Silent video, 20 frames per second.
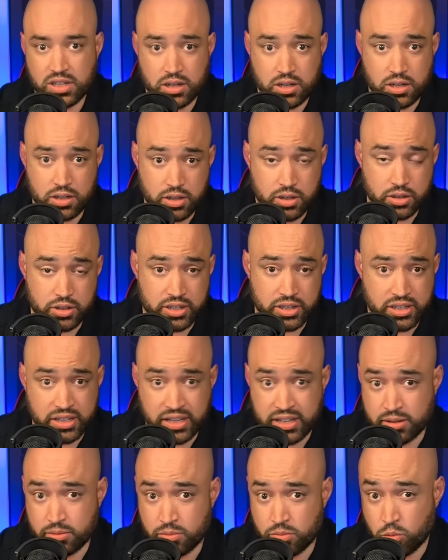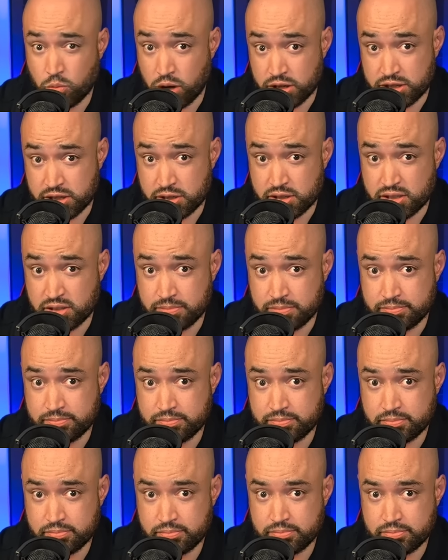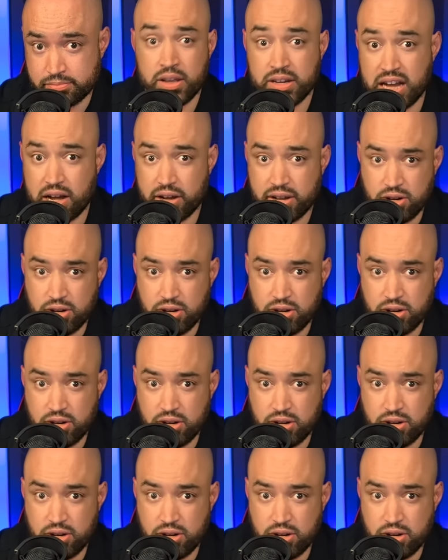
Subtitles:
Clearly, it wasn't. Now